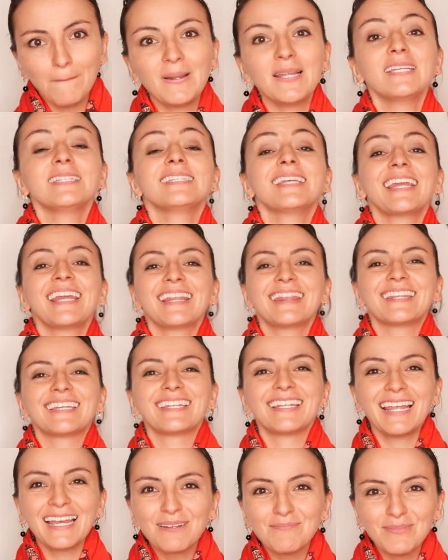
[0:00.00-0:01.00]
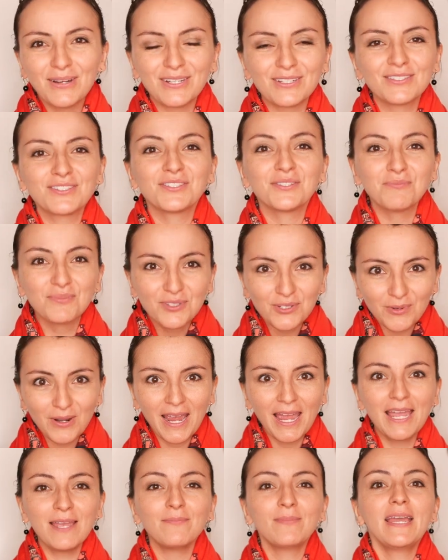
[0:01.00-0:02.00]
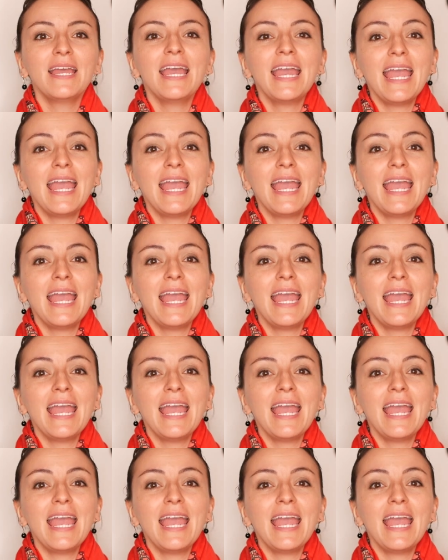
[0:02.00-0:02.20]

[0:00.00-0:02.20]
Please hit that like button, subscribe,